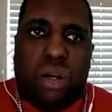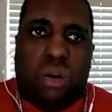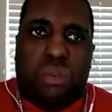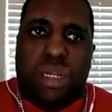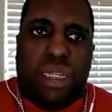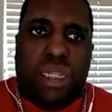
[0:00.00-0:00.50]

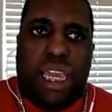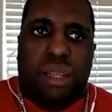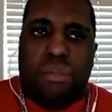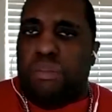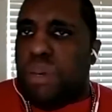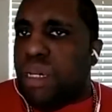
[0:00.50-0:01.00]
or we
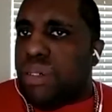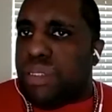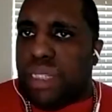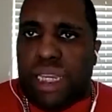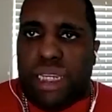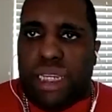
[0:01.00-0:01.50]
can't
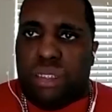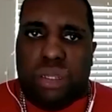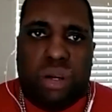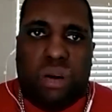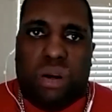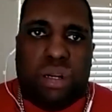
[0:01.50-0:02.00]
build
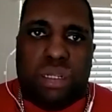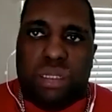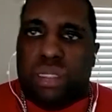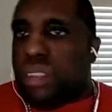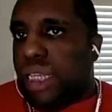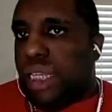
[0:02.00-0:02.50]
things, or
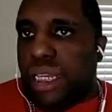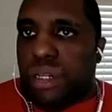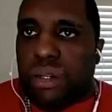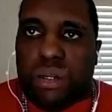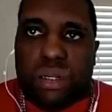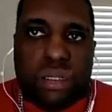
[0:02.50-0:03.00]

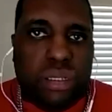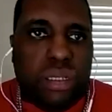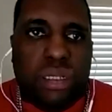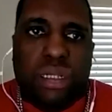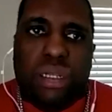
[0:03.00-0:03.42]
sing, or